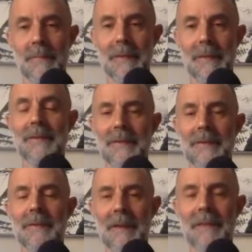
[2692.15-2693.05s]
If
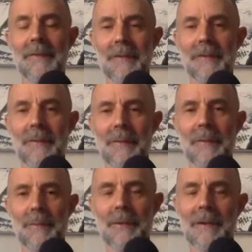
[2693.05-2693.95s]
it's got to be
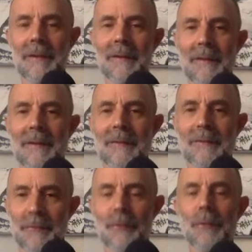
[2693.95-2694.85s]
a pretty
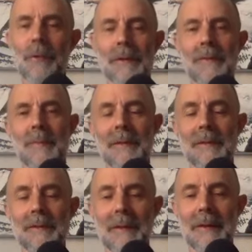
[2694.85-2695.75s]
strong
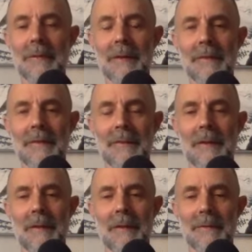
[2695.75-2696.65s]
experience of that, really,
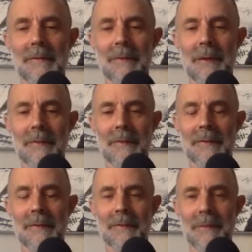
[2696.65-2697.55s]
for
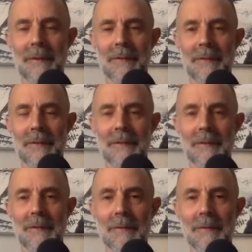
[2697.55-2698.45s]
us to
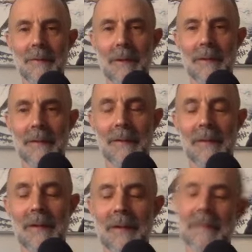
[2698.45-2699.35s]
consider it awakening,
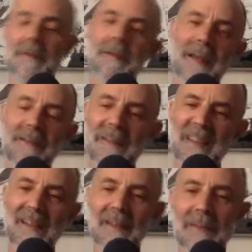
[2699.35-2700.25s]
because you can have
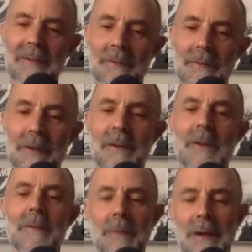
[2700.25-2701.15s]
little hits of it
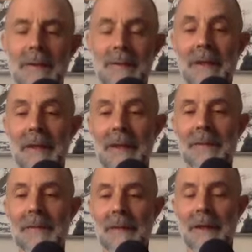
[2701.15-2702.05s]
relatively
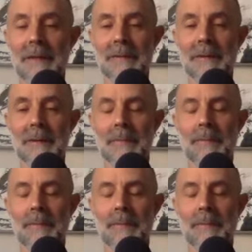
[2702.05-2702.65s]
easily, actually.